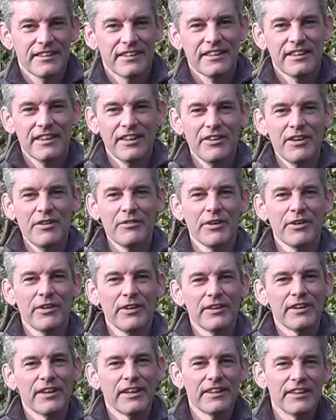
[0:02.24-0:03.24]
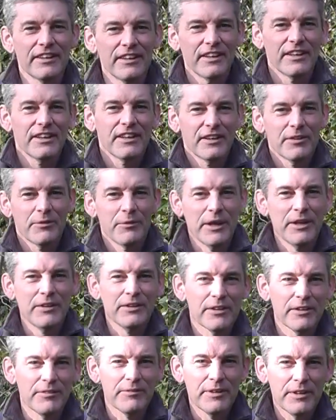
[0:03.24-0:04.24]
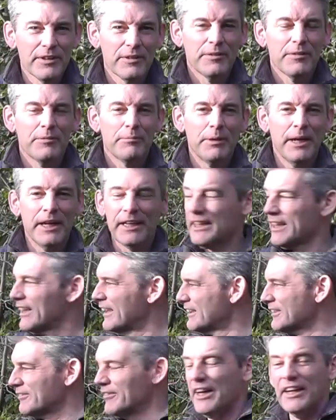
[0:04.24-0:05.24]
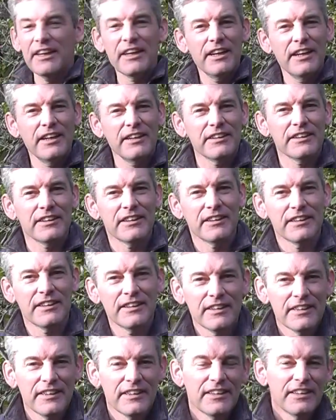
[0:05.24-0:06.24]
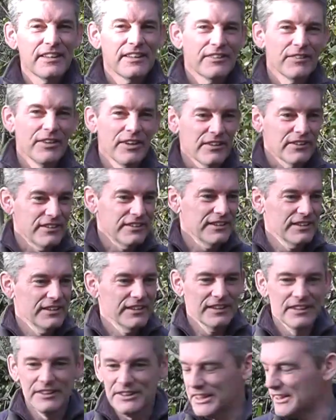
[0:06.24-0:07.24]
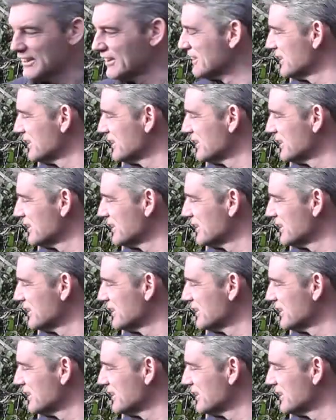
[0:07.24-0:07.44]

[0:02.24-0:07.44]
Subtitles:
Hello everyone and welcome back here to my garden. Well, as you can